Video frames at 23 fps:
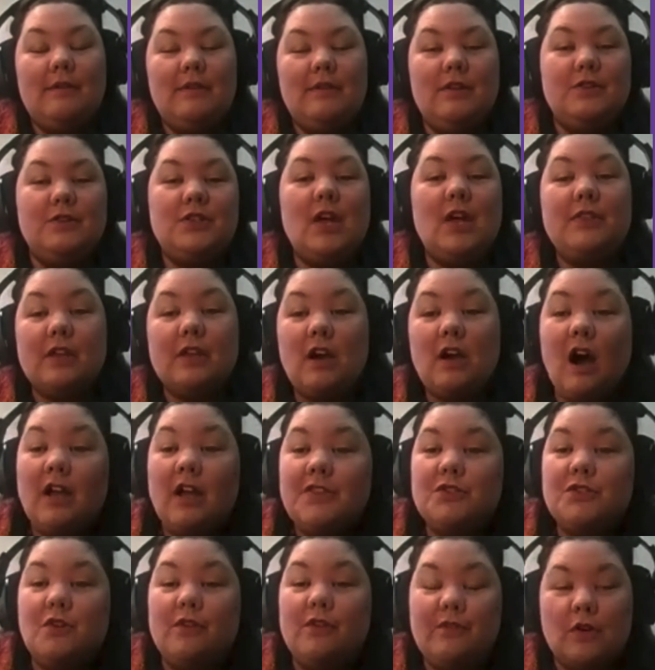You saw the
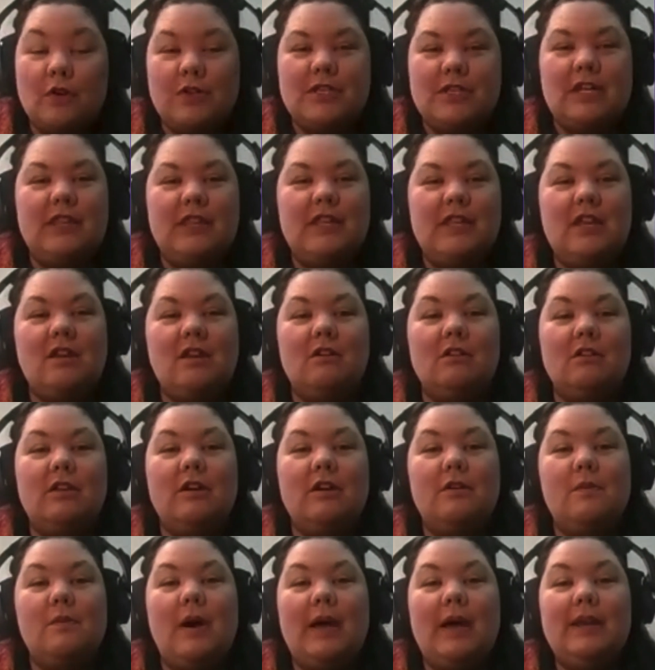console version in the
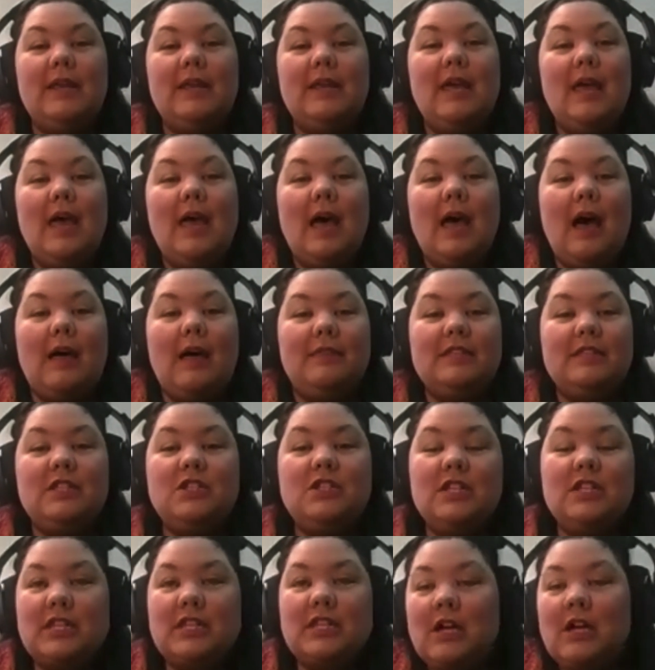earlier one. This is
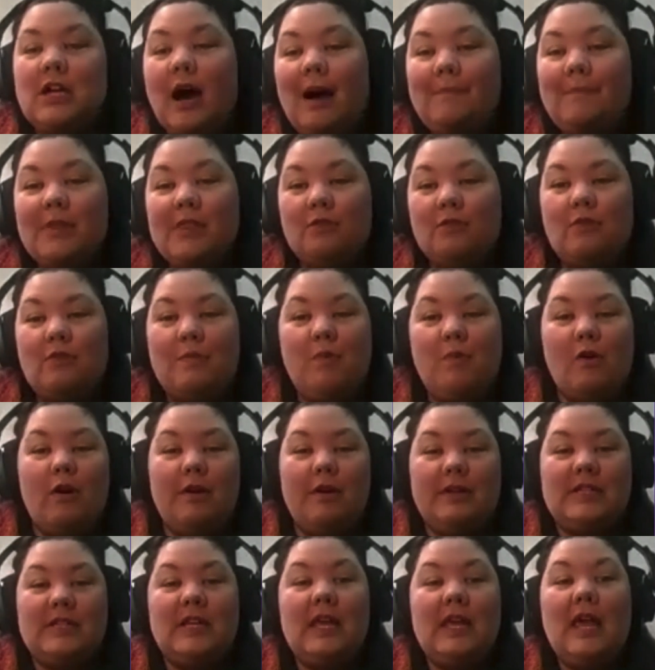just the top of the
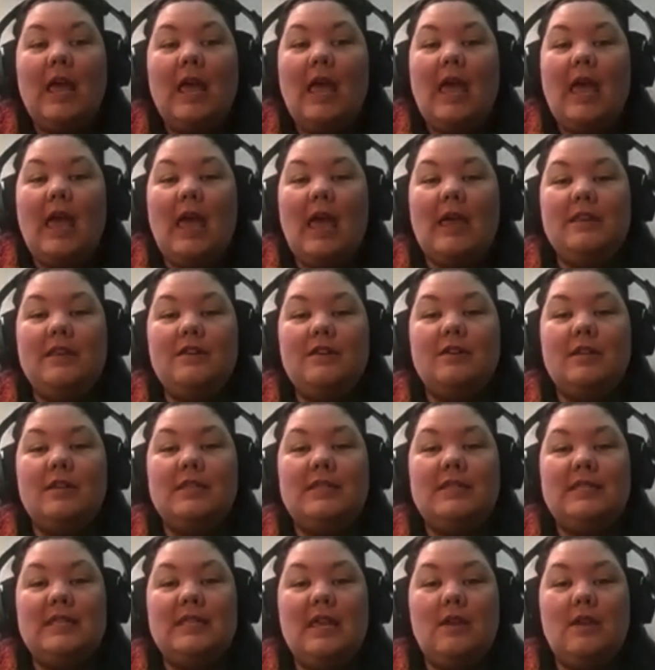report. And you can
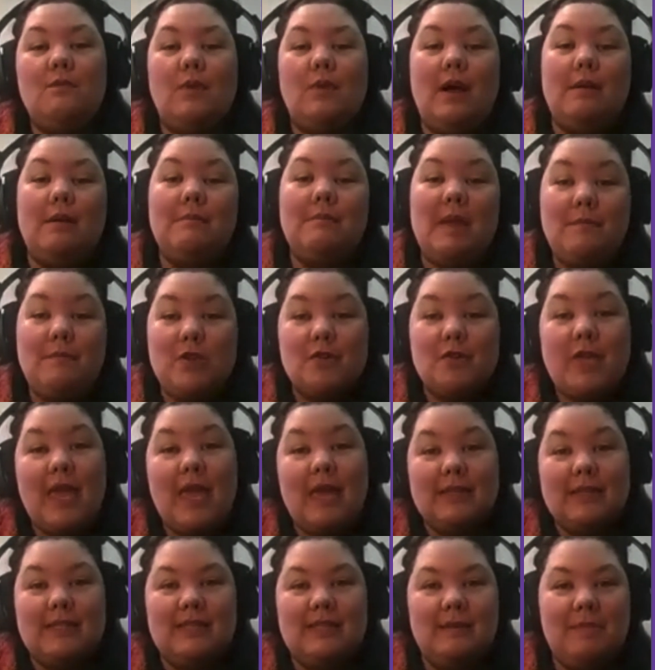see, well, maybe you
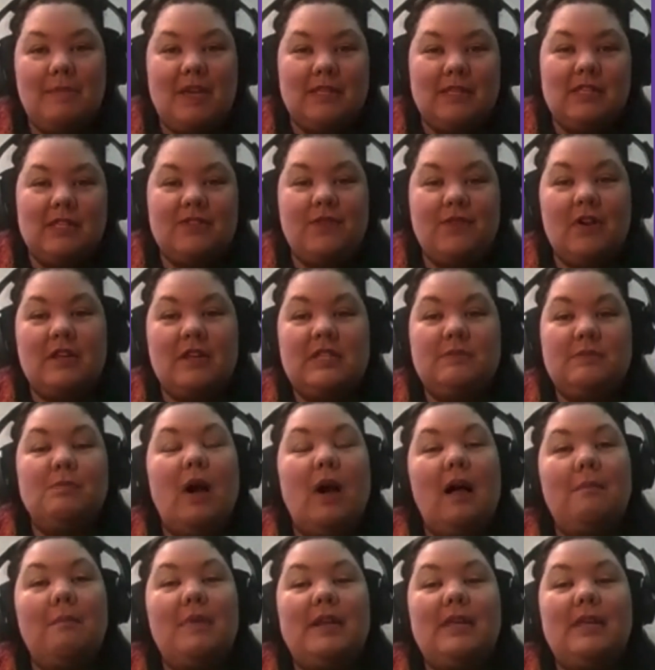can't see because it's very
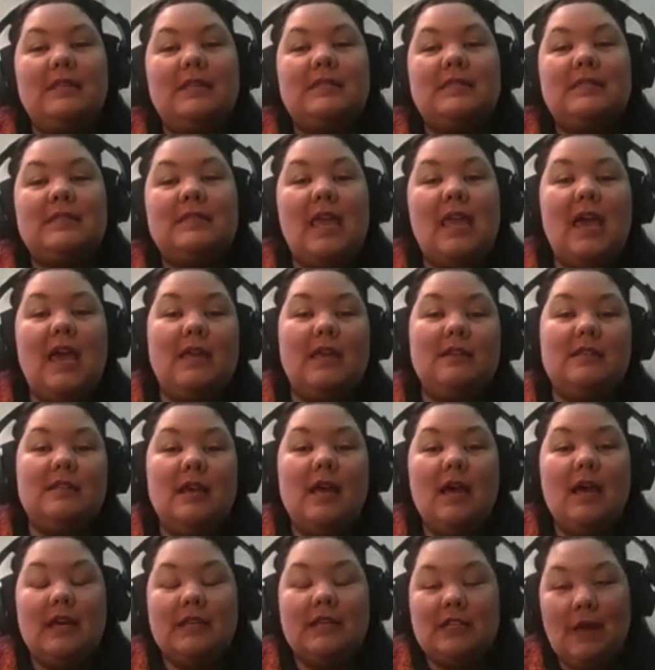small, but it scanned
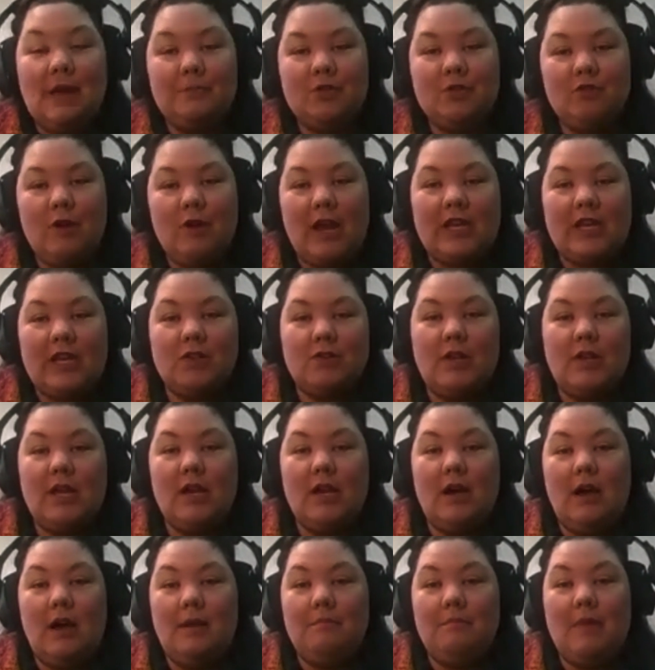a temp directory
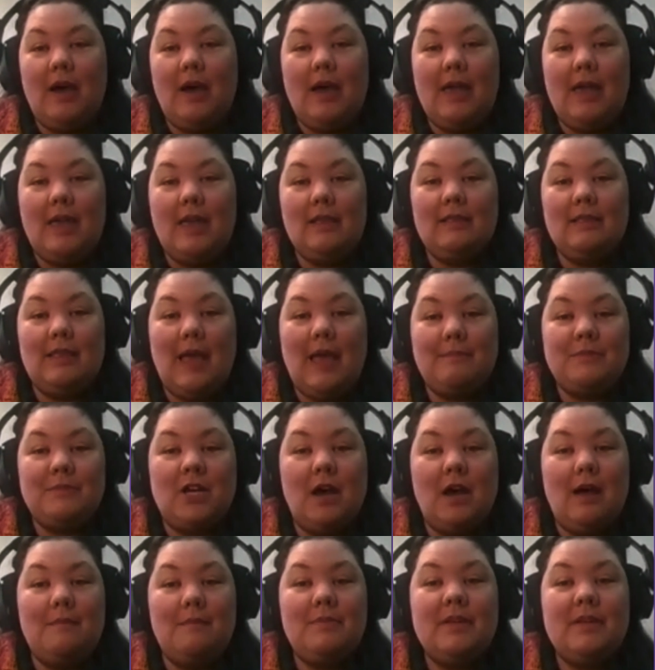on my
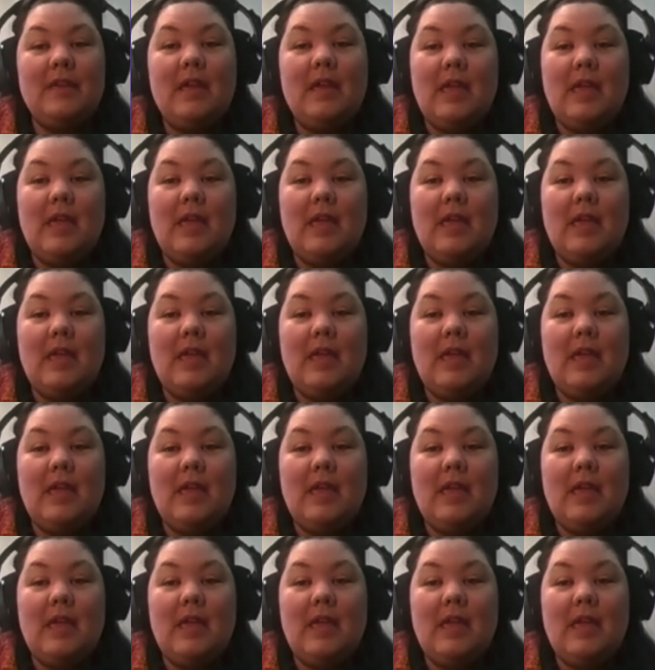laptop.